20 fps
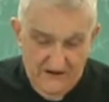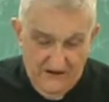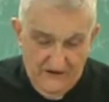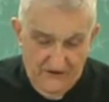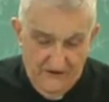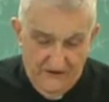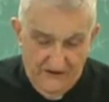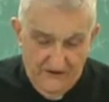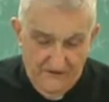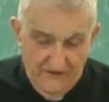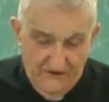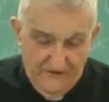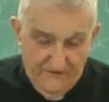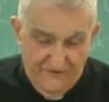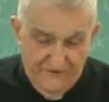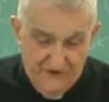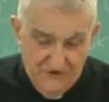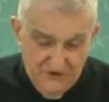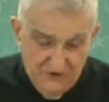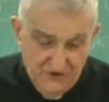Okay,
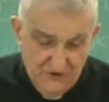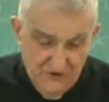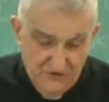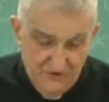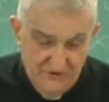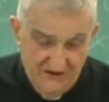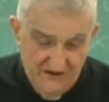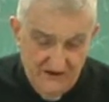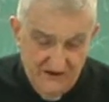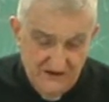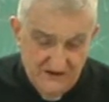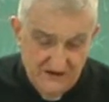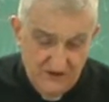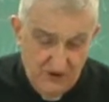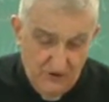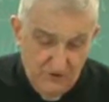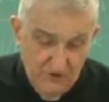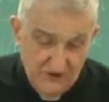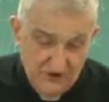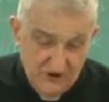fortune is
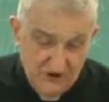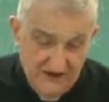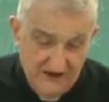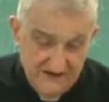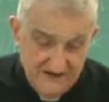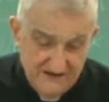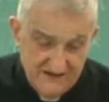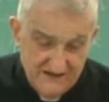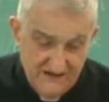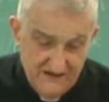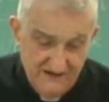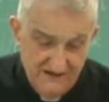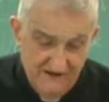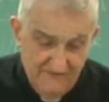the good chance.